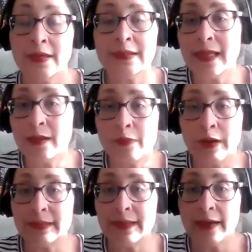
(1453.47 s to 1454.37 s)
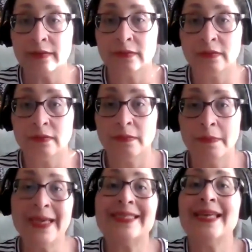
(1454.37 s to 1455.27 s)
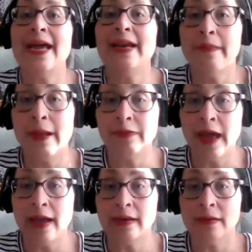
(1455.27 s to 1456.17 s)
Celebrate that. Be excited about that.